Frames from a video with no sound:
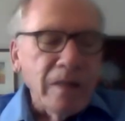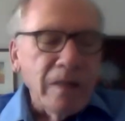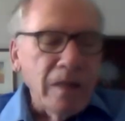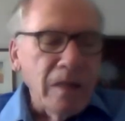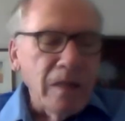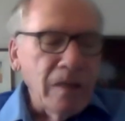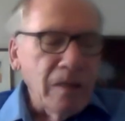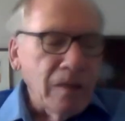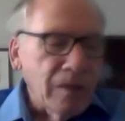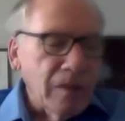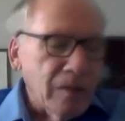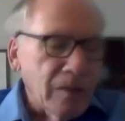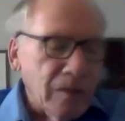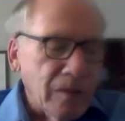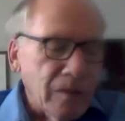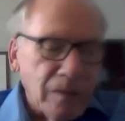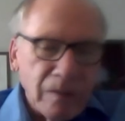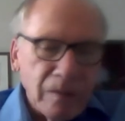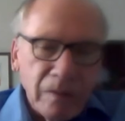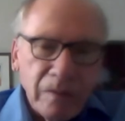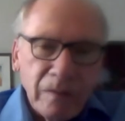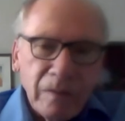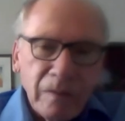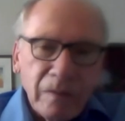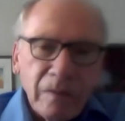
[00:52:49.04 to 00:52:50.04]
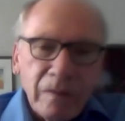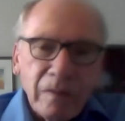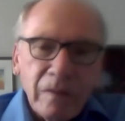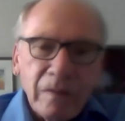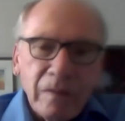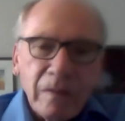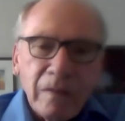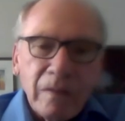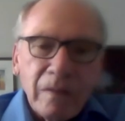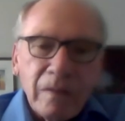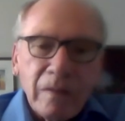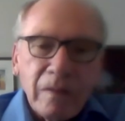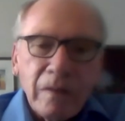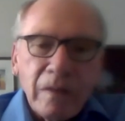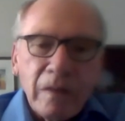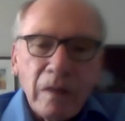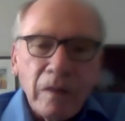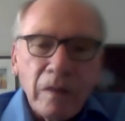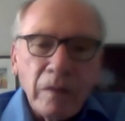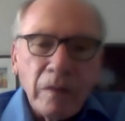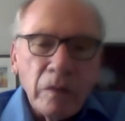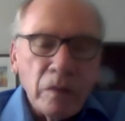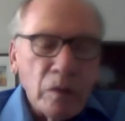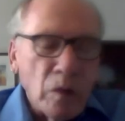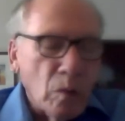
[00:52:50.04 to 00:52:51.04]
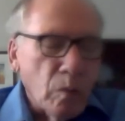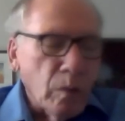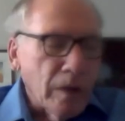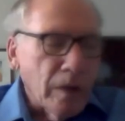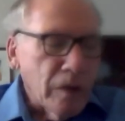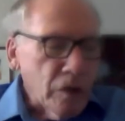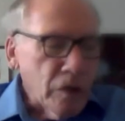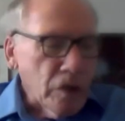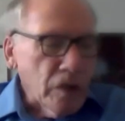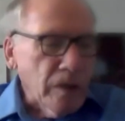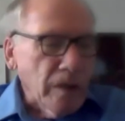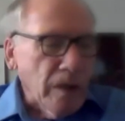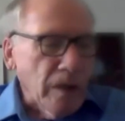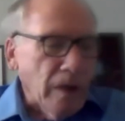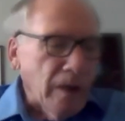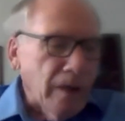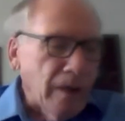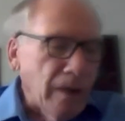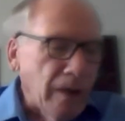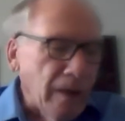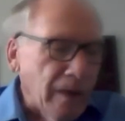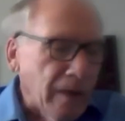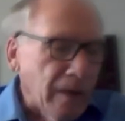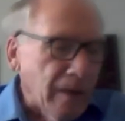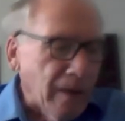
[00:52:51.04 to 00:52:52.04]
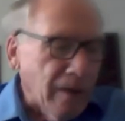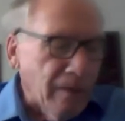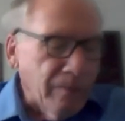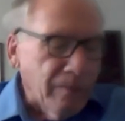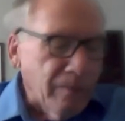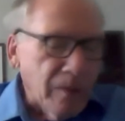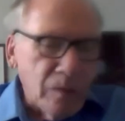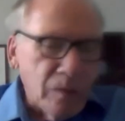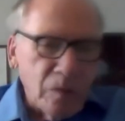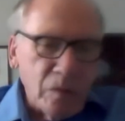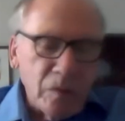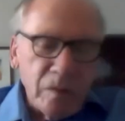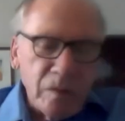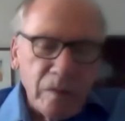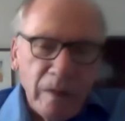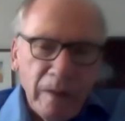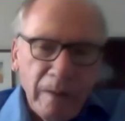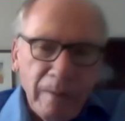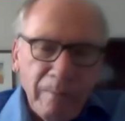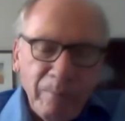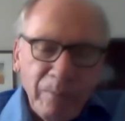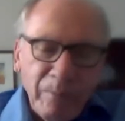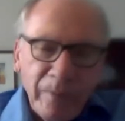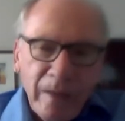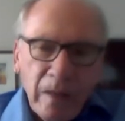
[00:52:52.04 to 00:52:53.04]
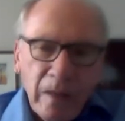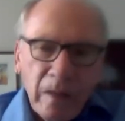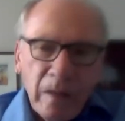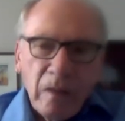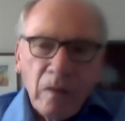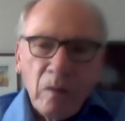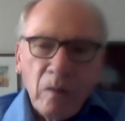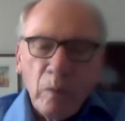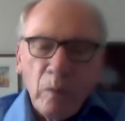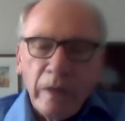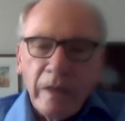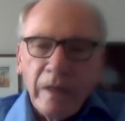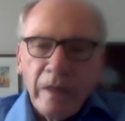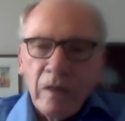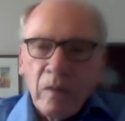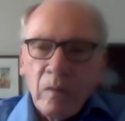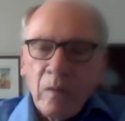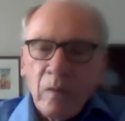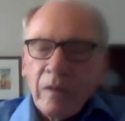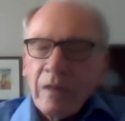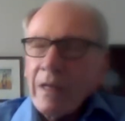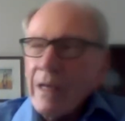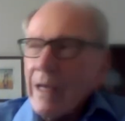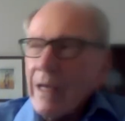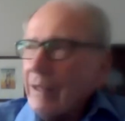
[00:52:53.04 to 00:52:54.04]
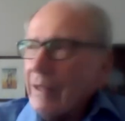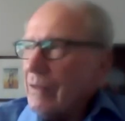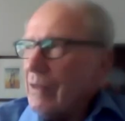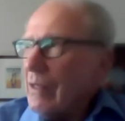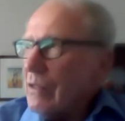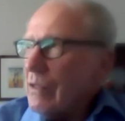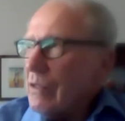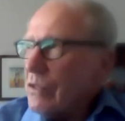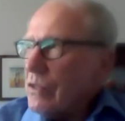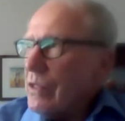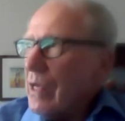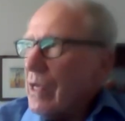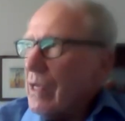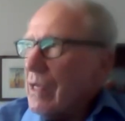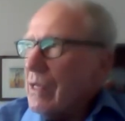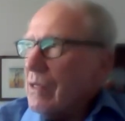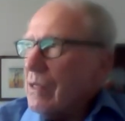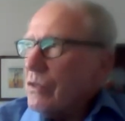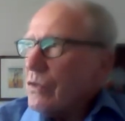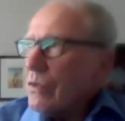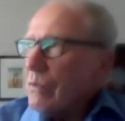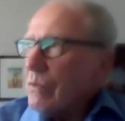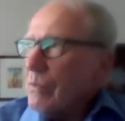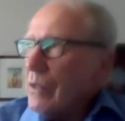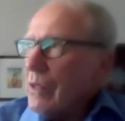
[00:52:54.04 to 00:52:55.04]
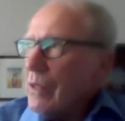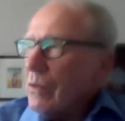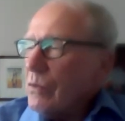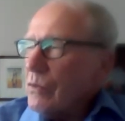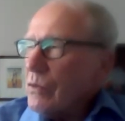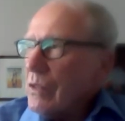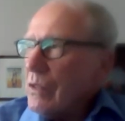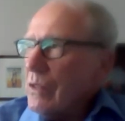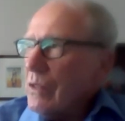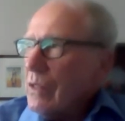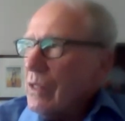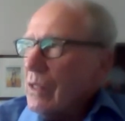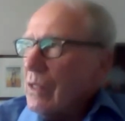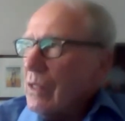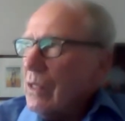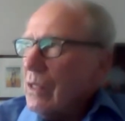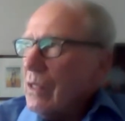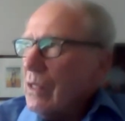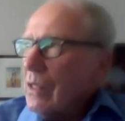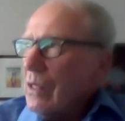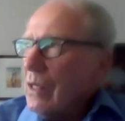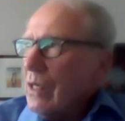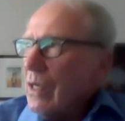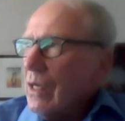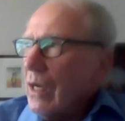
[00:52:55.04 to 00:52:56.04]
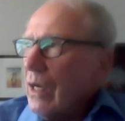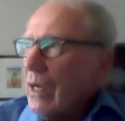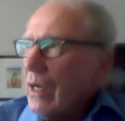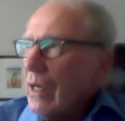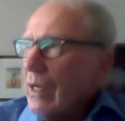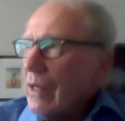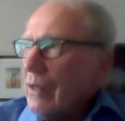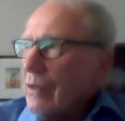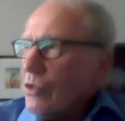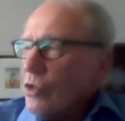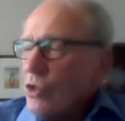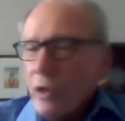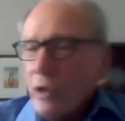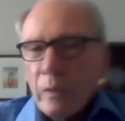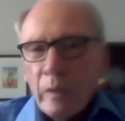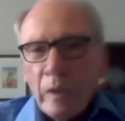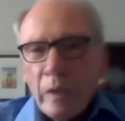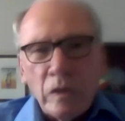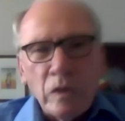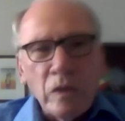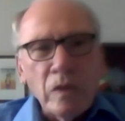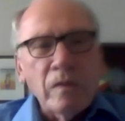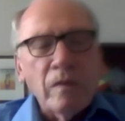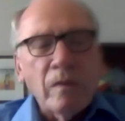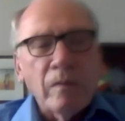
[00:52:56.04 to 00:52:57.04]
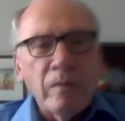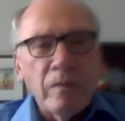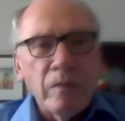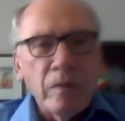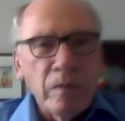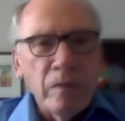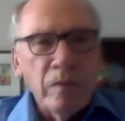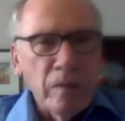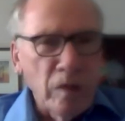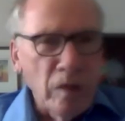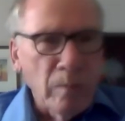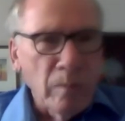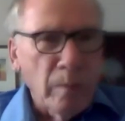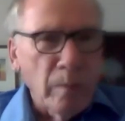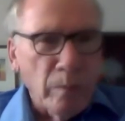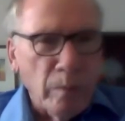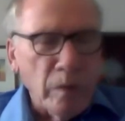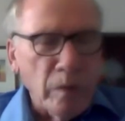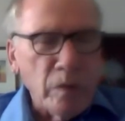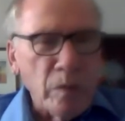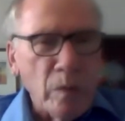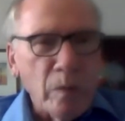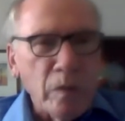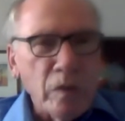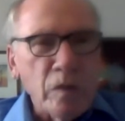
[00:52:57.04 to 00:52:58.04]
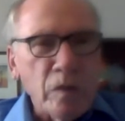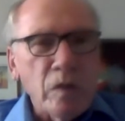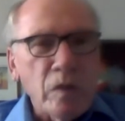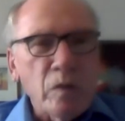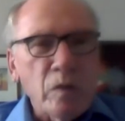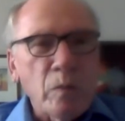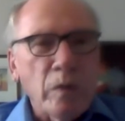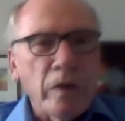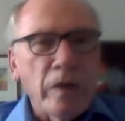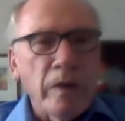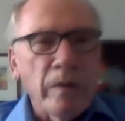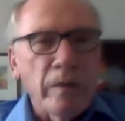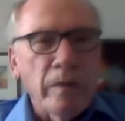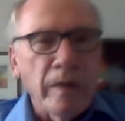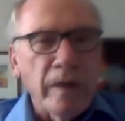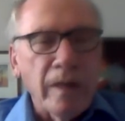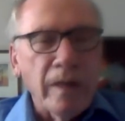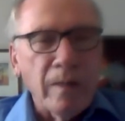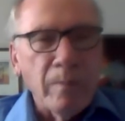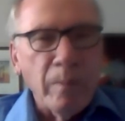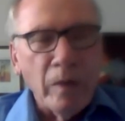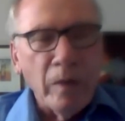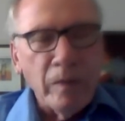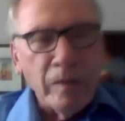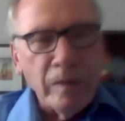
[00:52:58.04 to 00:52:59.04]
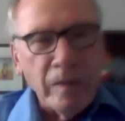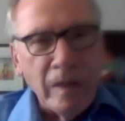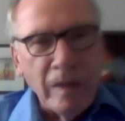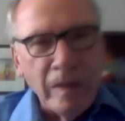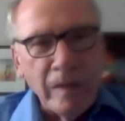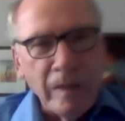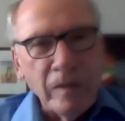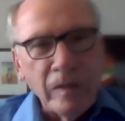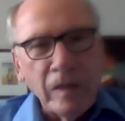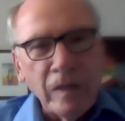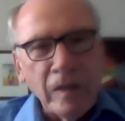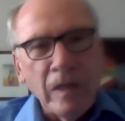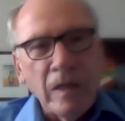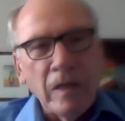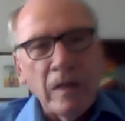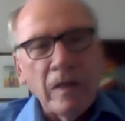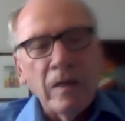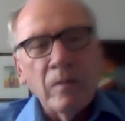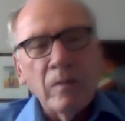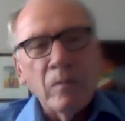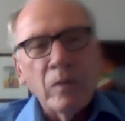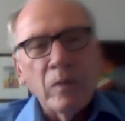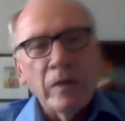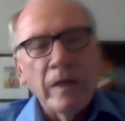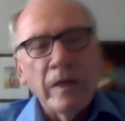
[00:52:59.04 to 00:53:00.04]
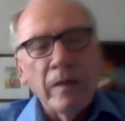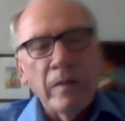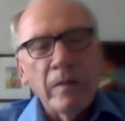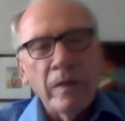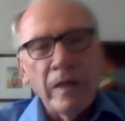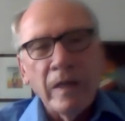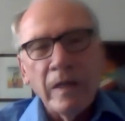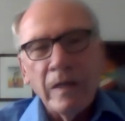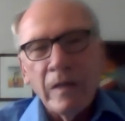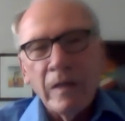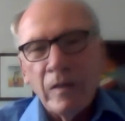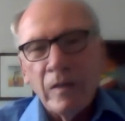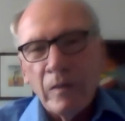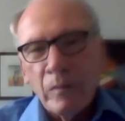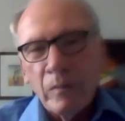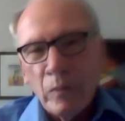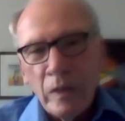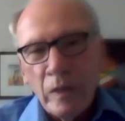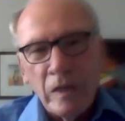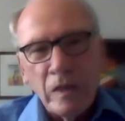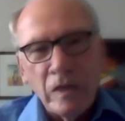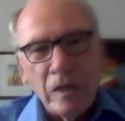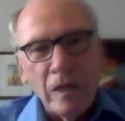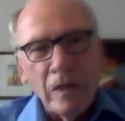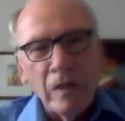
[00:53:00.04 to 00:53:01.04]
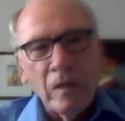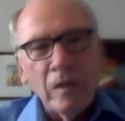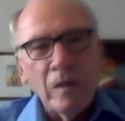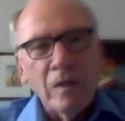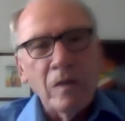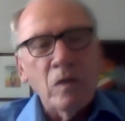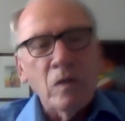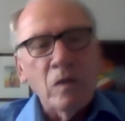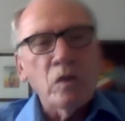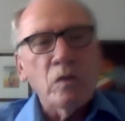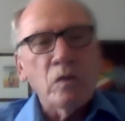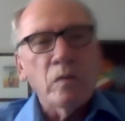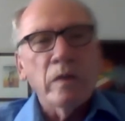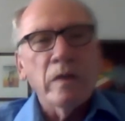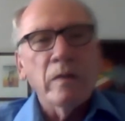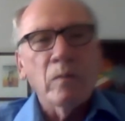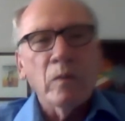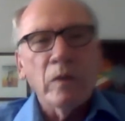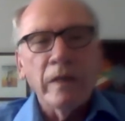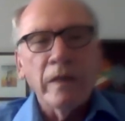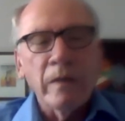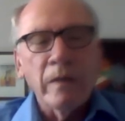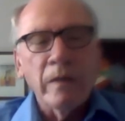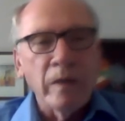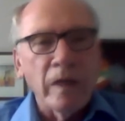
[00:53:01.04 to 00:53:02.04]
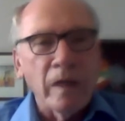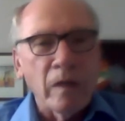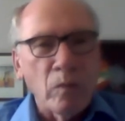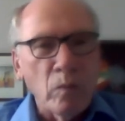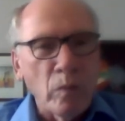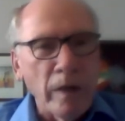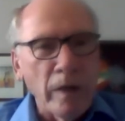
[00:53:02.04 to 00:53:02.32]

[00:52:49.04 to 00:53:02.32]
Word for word: the the other question I have is um, we hear a lot these days about uh, shortages of human resources. We're hearing it about in healthcare, we're hearing it in the retail industry, we're hearing